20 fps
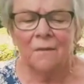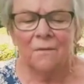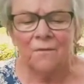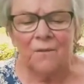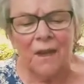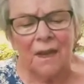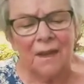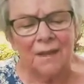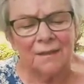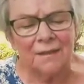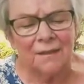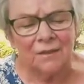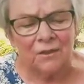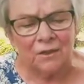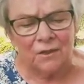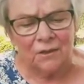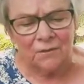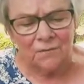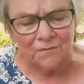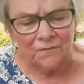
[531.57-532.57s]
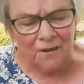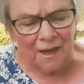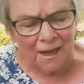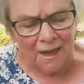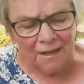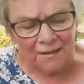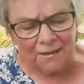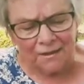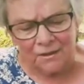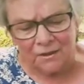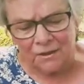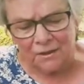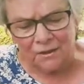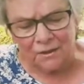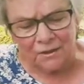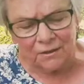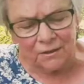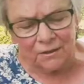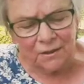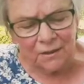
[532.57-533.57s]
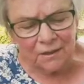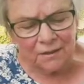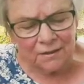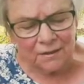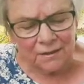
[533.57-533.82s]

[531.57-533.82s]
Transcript: Faster, faster,